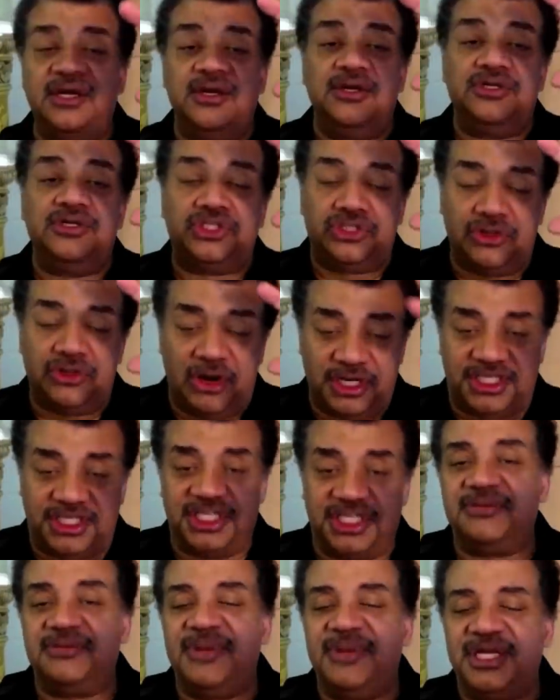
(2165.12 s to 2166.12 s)
star
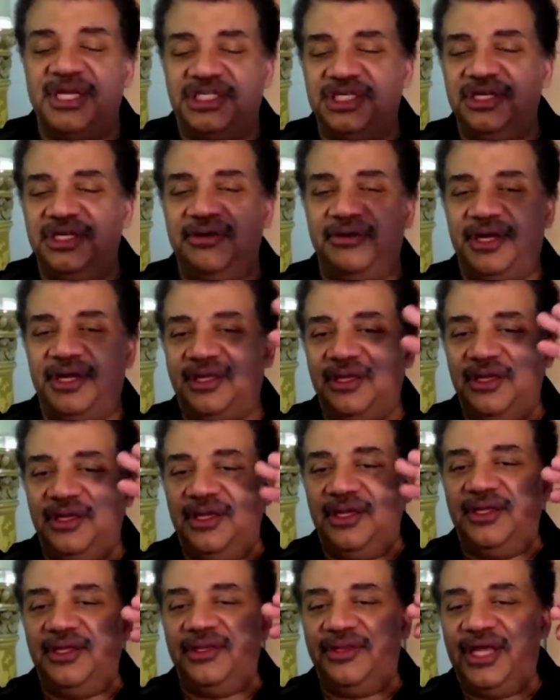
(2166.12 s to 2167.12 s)
system engineering
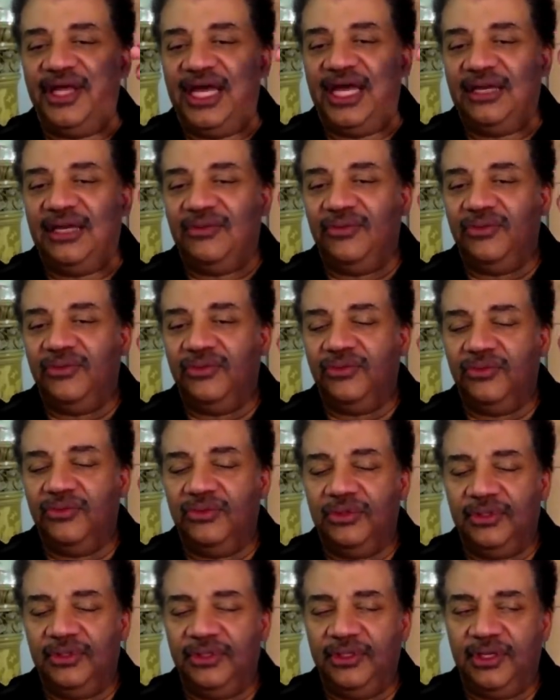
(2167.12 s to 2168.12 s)
that,
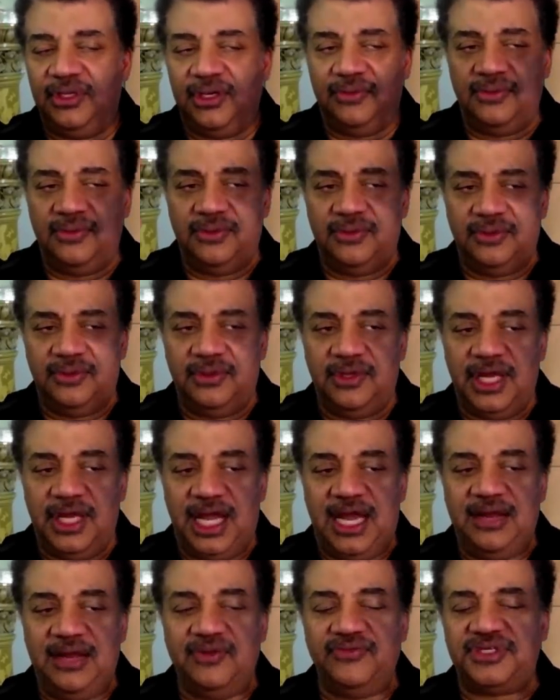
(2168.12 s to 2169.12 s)
you know,
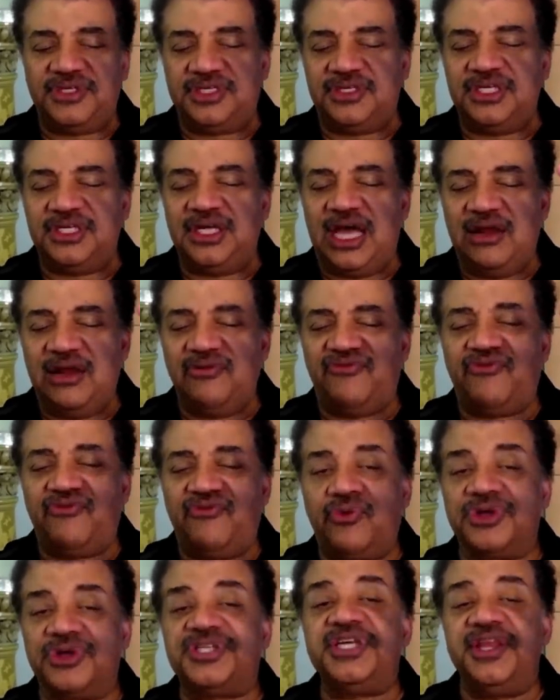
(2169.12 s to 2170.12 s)
I don't
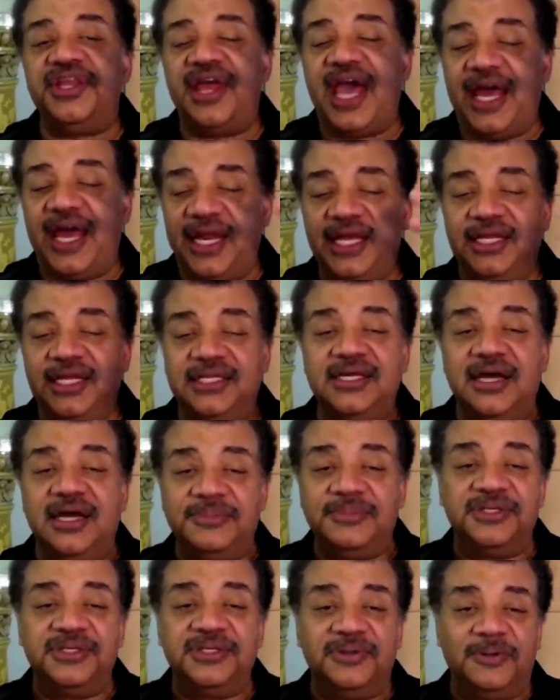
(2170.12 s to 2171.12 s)
foresee that anytime
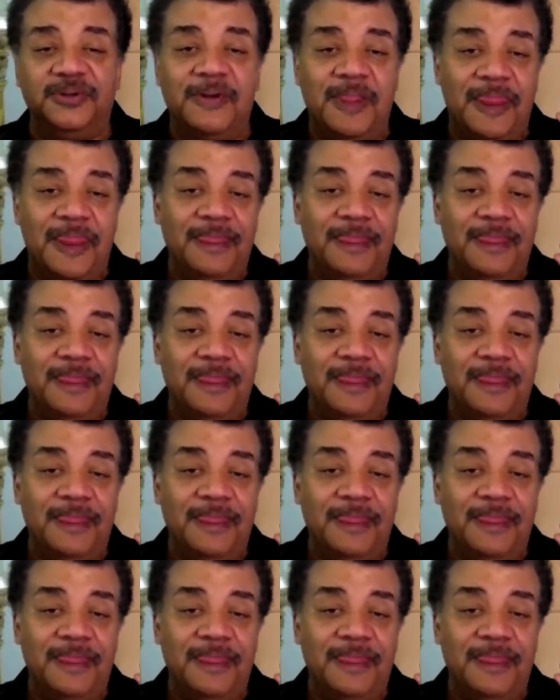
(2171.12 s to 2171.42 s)
soon.